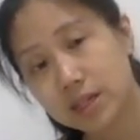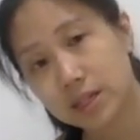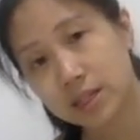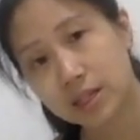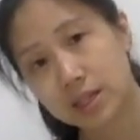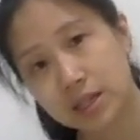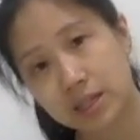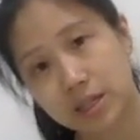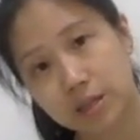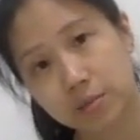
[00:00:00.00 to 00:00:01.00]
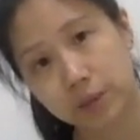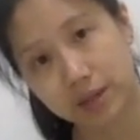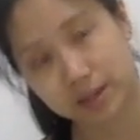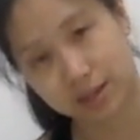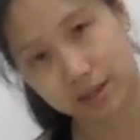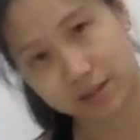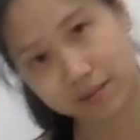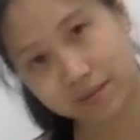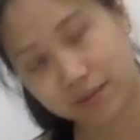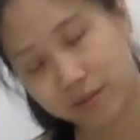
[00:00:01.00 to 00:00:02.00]
into this space,
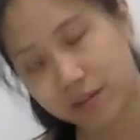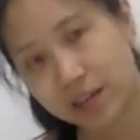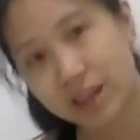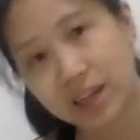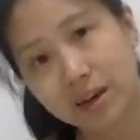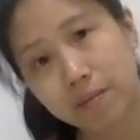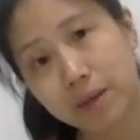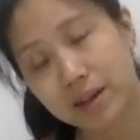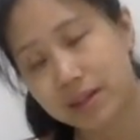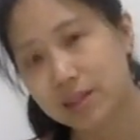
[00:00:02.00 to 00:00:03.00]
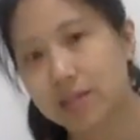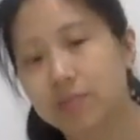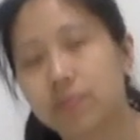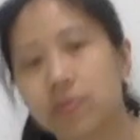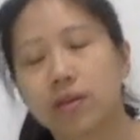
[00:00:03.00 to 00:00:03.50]
really thick bands here.